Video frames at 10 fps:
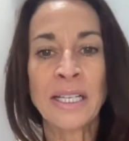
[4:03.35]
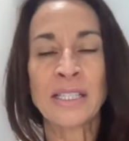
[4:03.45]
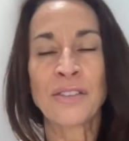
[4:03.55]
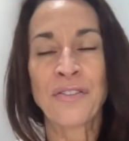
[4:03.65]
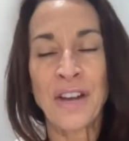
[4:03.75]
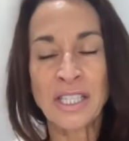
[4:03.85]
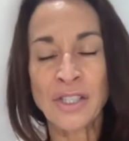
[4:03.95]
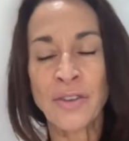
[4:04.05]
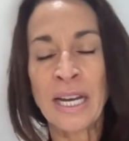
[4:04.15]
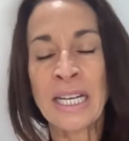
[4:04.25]
it's
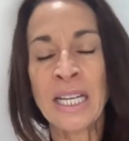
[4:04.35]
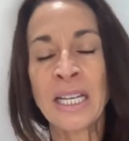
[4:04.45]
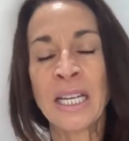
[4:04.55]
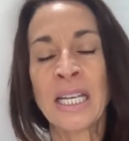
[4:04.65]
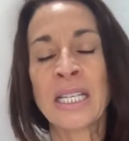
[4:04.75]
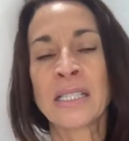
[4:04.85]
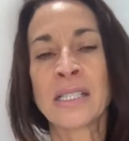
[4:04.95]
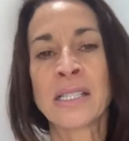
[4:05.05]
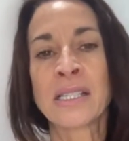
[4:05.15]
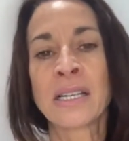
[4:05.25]
frustrating,
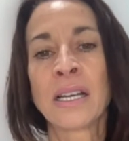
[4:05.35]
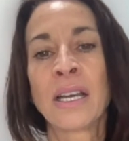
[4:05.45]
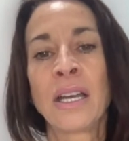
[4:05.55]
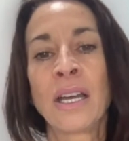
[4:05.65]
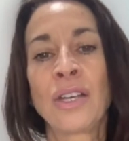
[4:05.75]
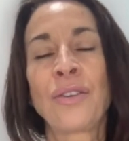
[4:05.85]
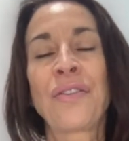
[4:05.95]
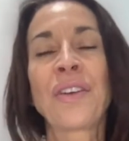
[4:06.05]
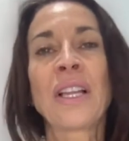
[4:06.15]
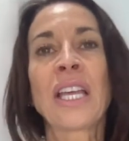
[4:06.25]
you
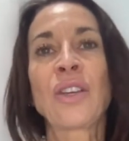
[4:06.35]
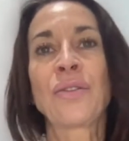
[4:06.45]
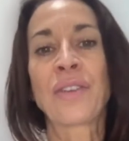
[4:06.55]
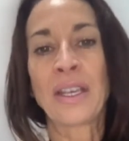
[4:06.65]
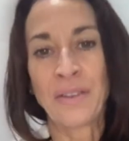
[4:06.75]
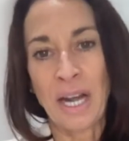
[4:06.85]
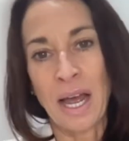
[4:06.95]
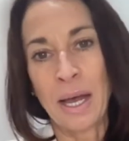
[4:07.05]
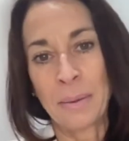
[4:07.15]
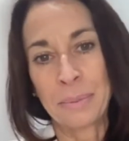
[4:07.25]
feel like you've given
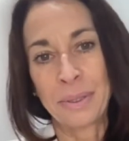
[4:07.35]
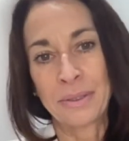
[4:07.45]
up.